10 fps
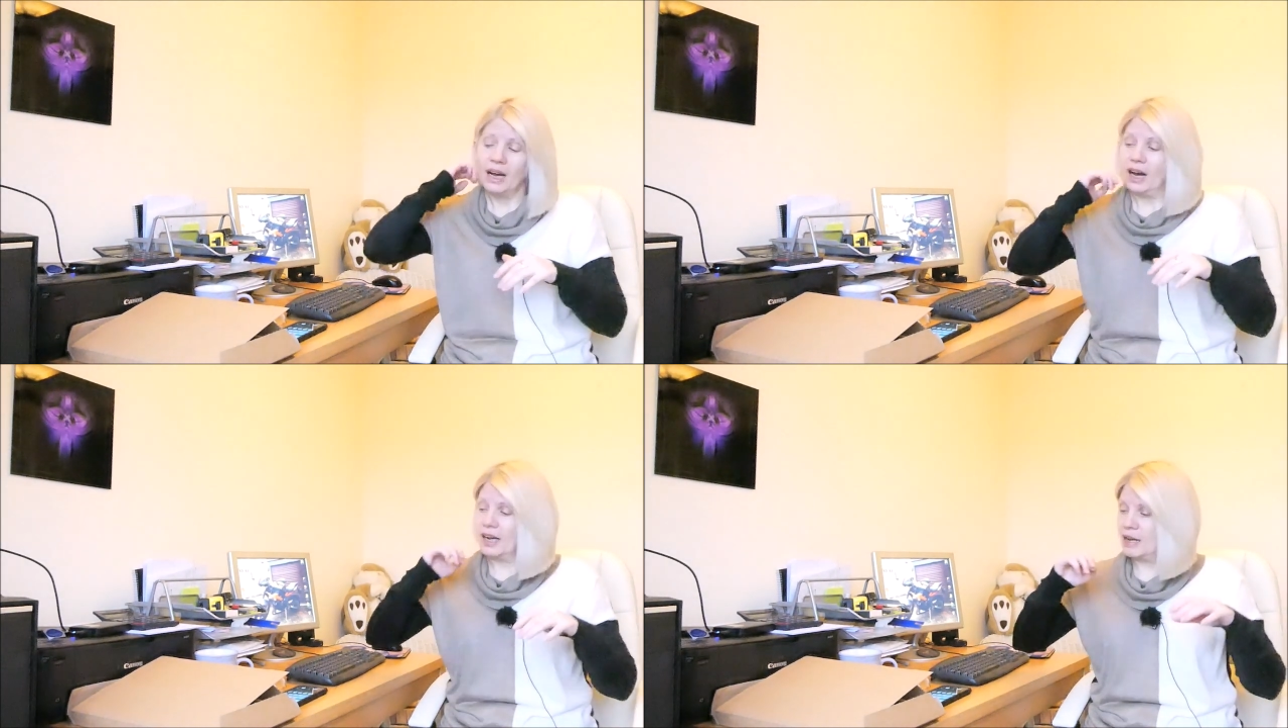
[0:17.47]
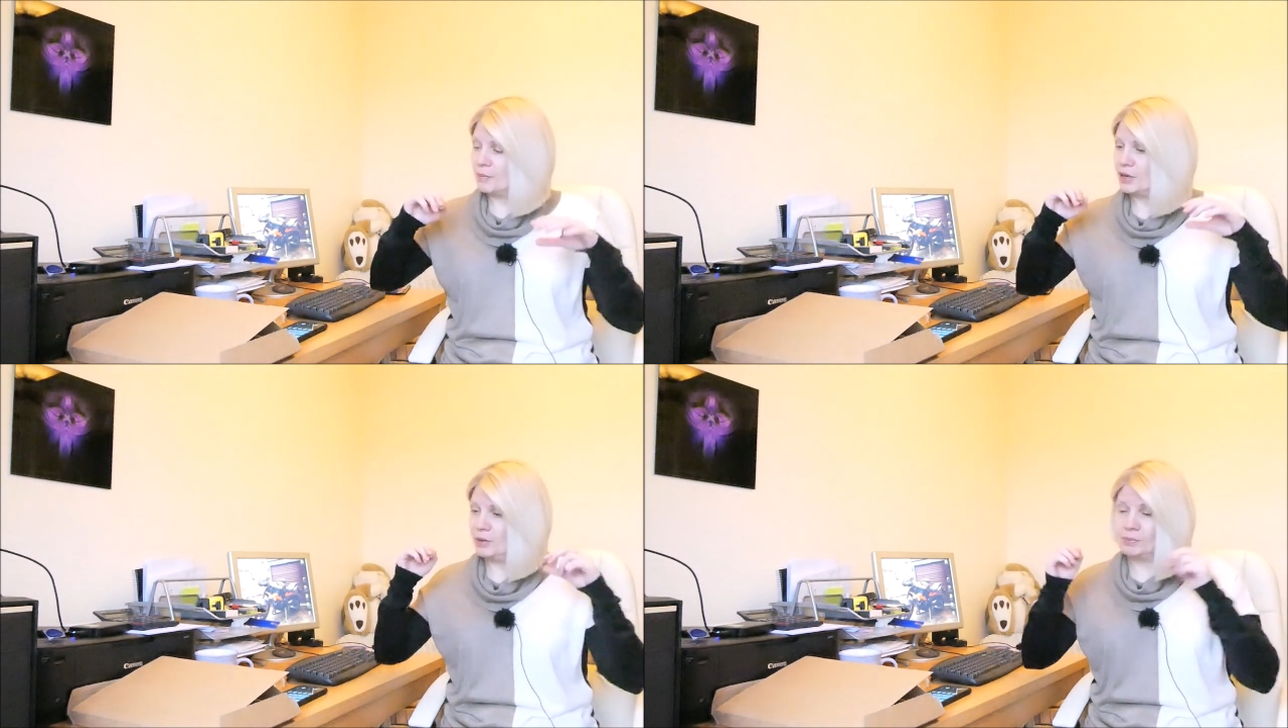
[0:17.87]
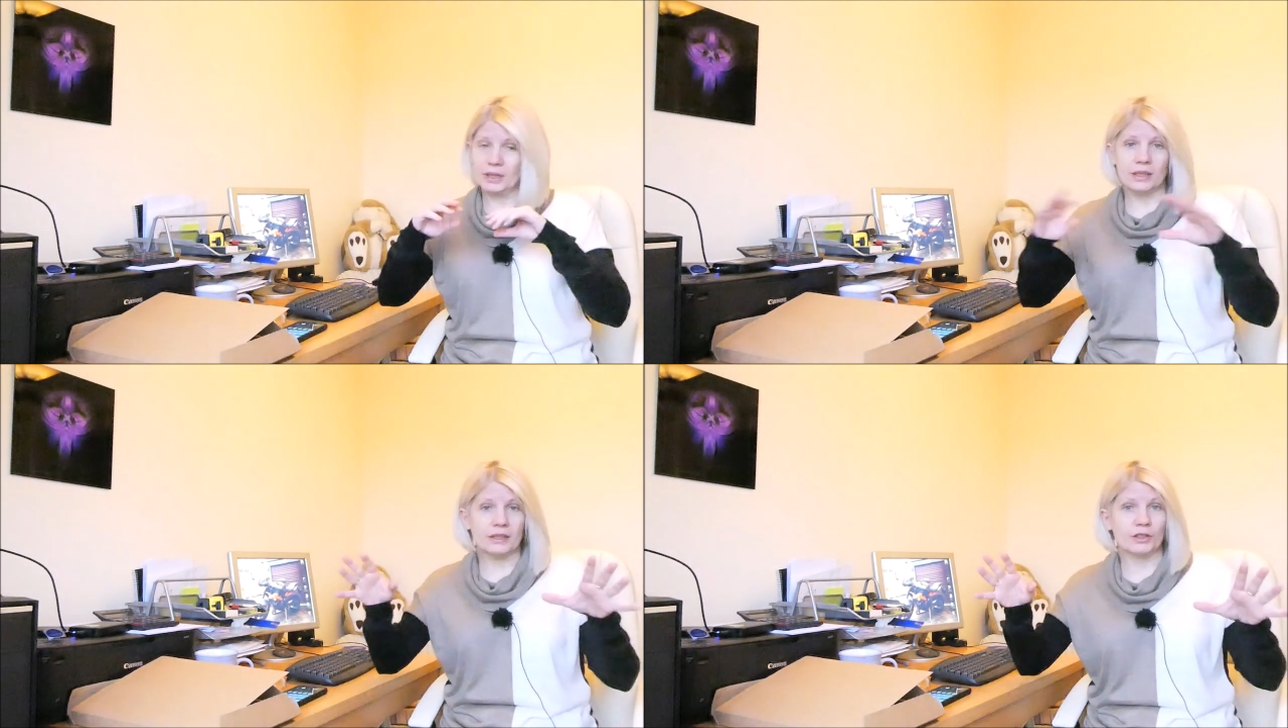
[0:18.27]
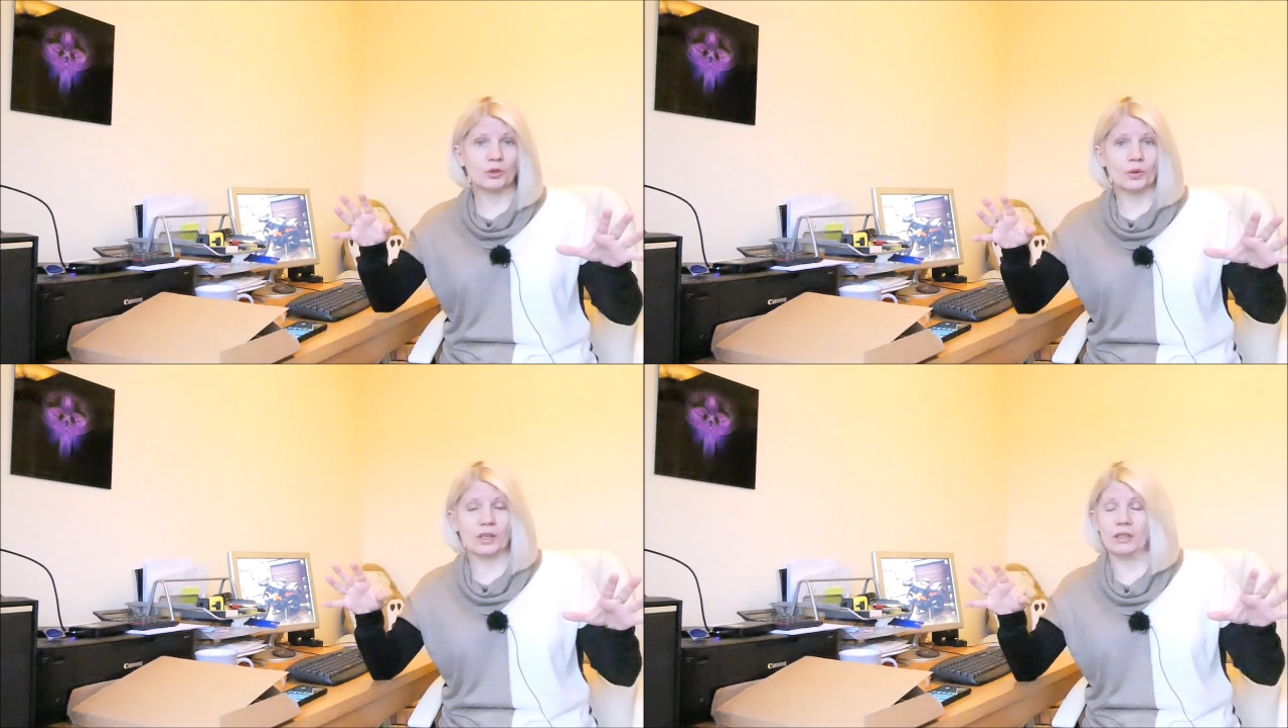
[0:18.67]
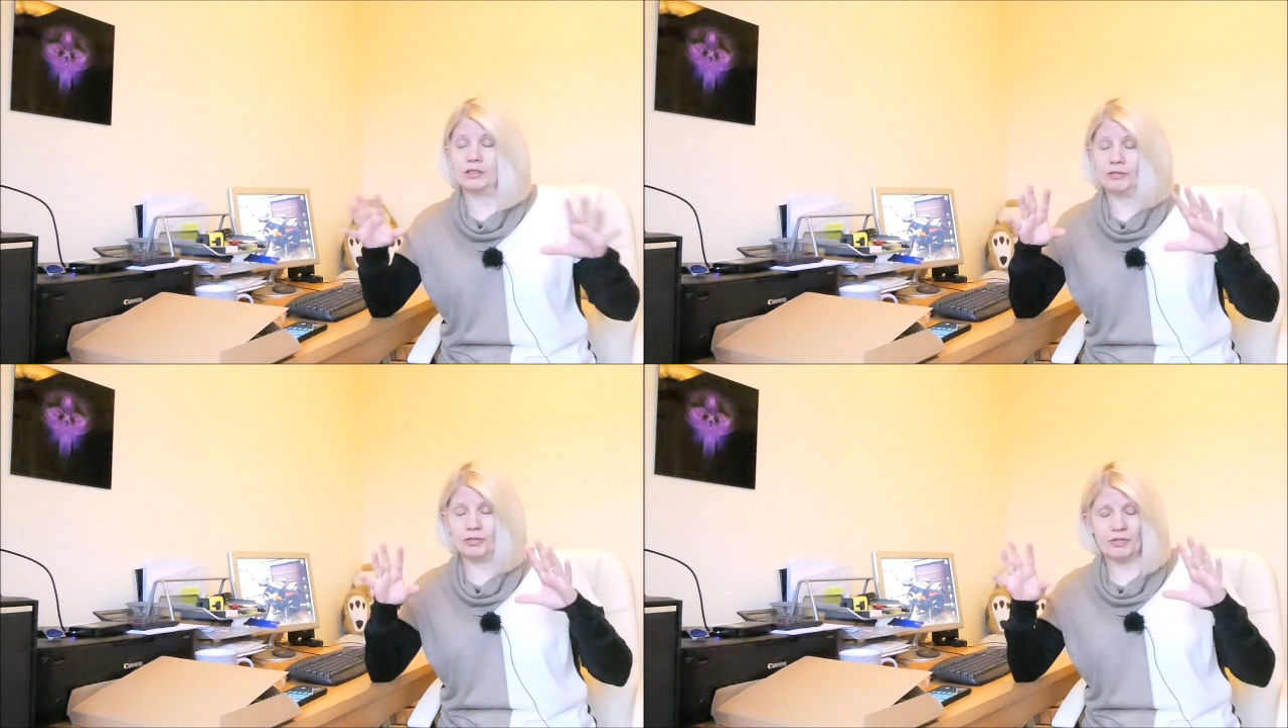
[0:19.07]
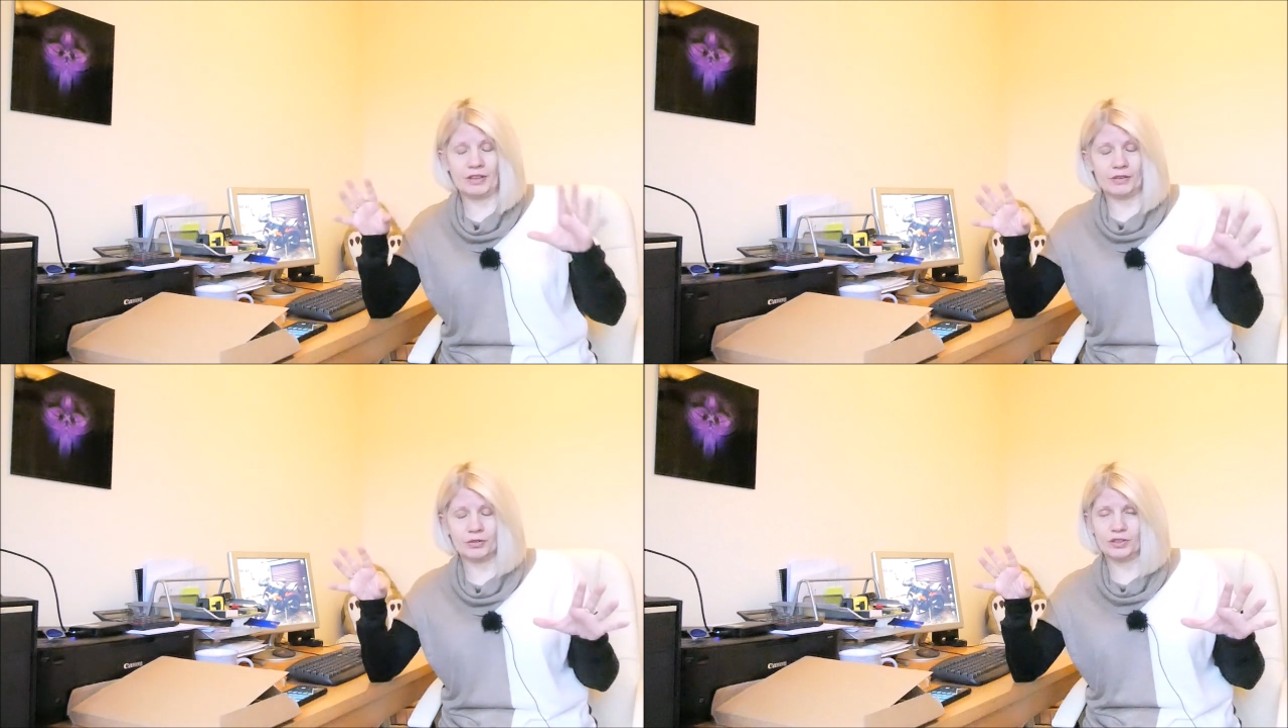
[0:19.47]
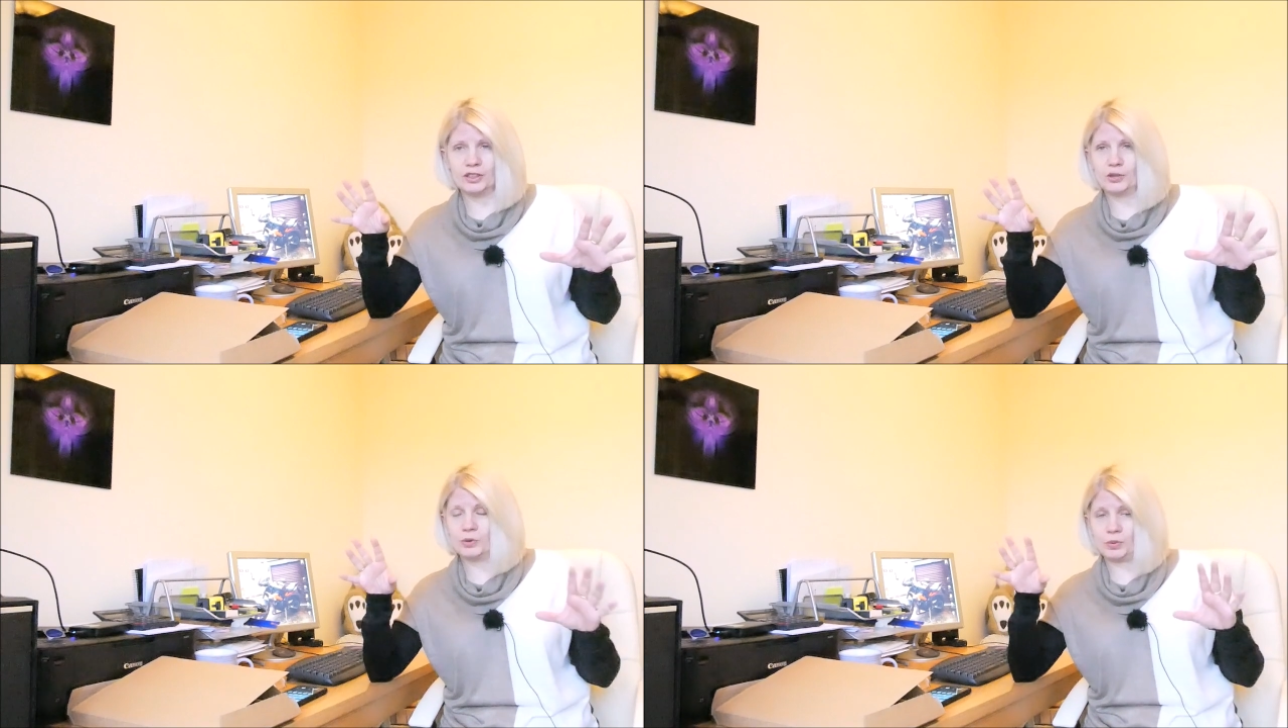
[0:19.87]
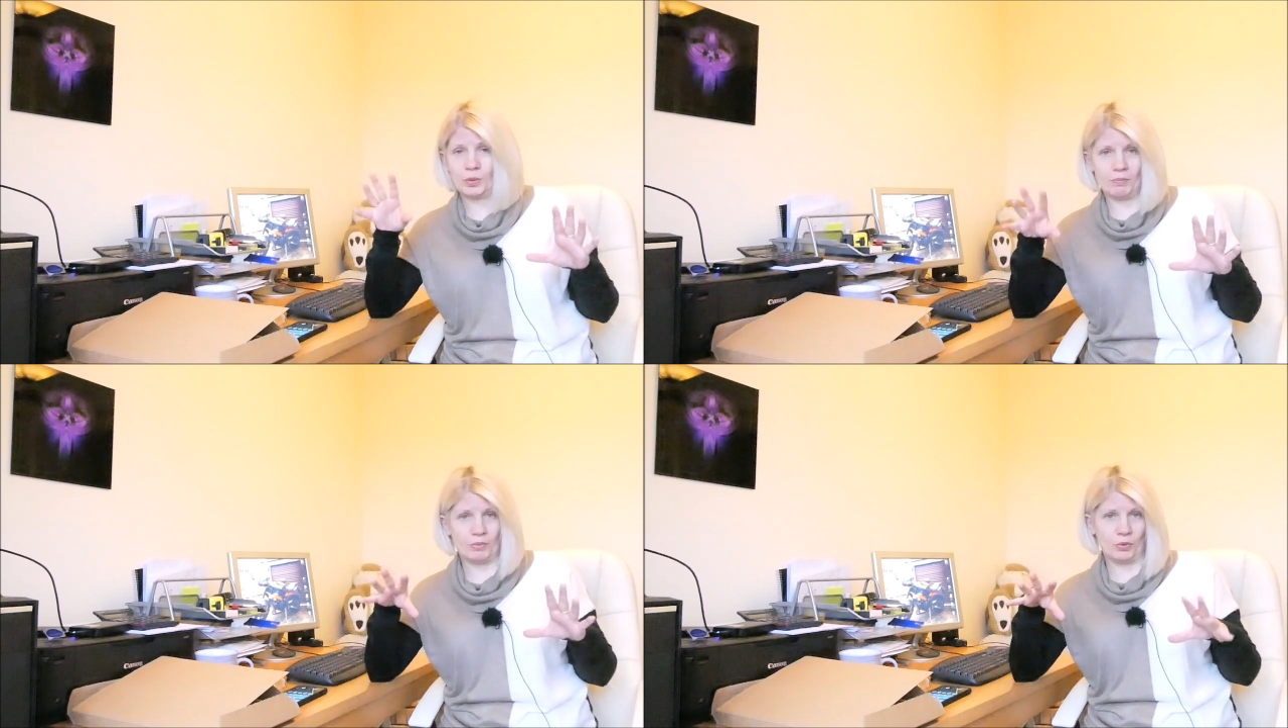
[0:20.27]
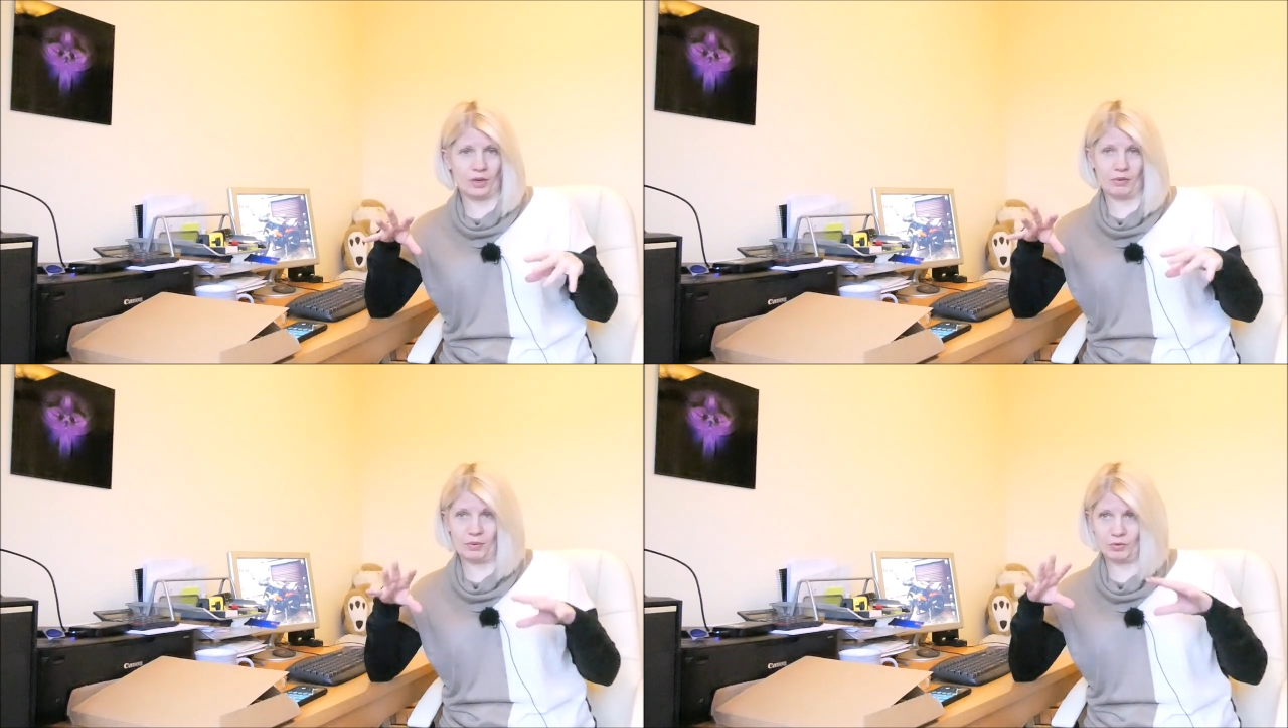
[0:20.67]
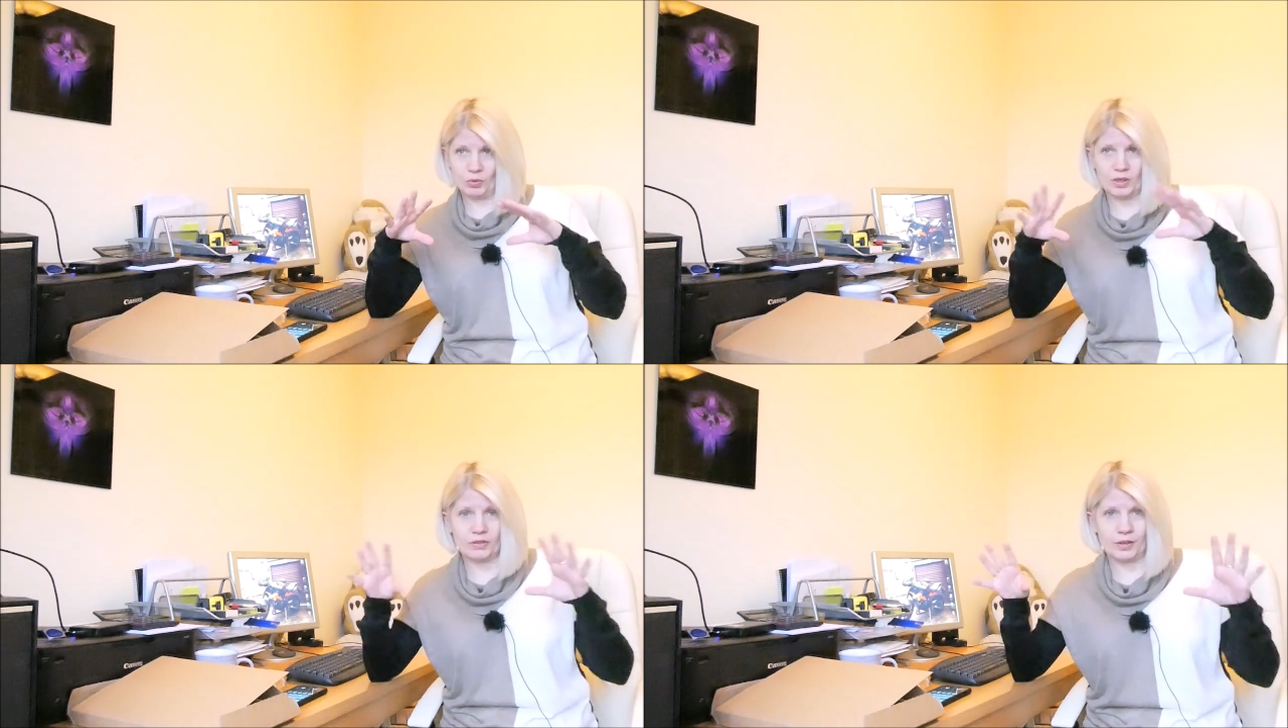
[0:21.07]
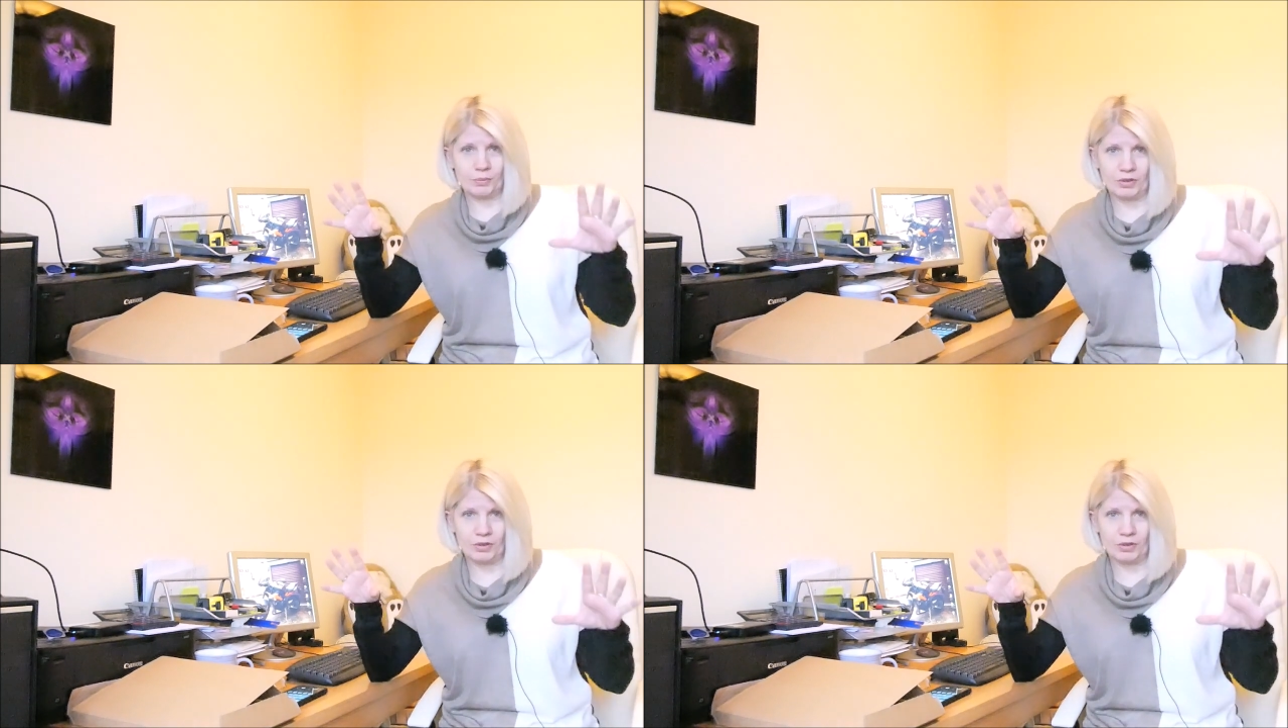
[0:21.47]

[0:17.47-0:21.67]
I am completely disorganised for various reasons, which I won't bore you. We've all got our own